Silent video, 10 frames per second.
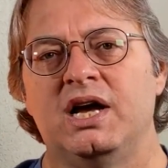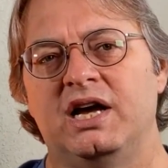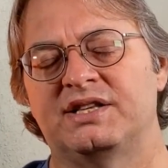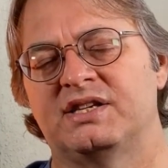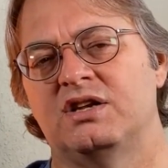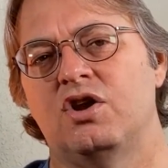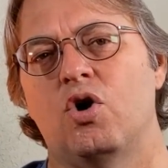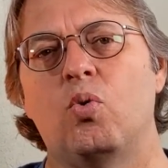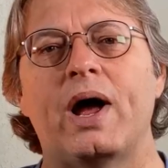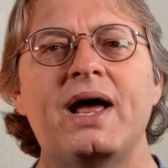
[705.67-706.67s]
it's in no
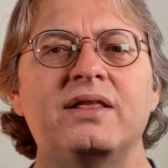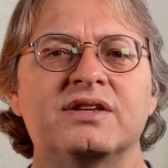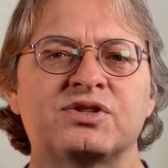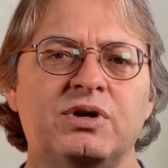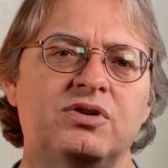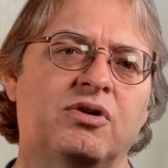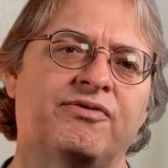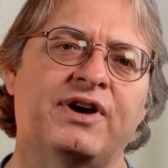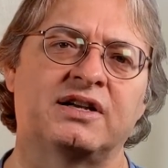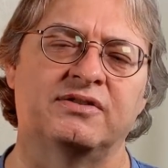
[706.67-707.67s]
way the screen door
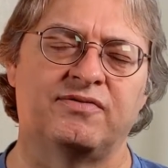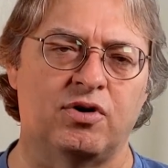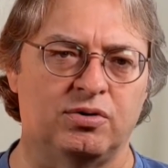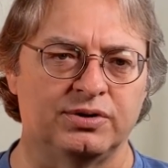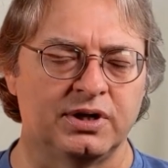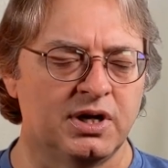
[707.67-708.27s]
effect of old.